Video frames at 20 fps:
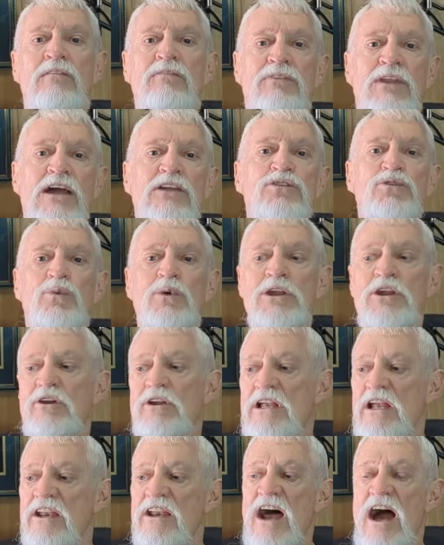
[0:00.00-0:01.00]
That's when you
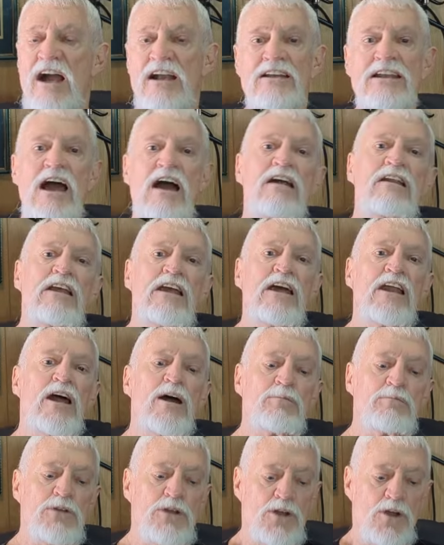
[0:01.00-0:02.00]
get knocked down, you get
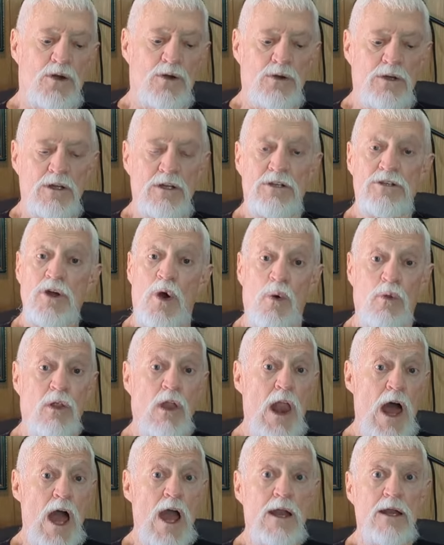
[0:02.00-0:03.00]
up and you go and you toe the
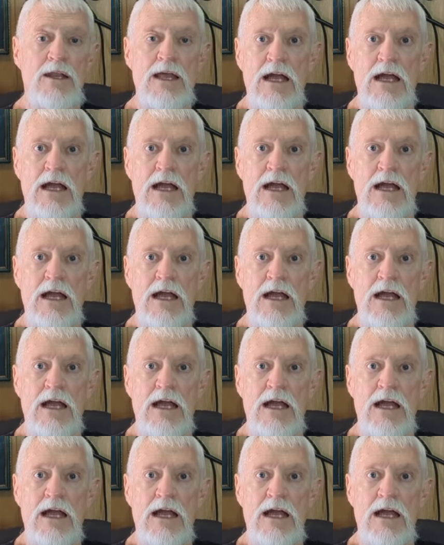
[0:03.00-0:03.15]
line.